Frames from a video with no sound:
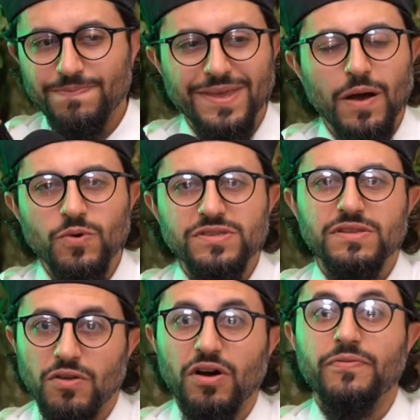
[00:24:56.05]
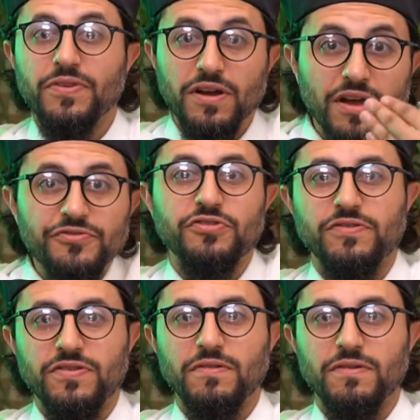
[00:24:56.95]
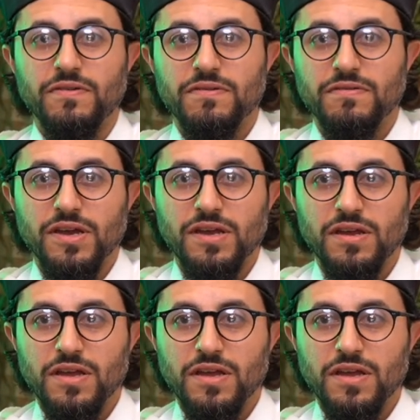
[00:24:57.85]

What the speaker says: That was the law of the country too, right?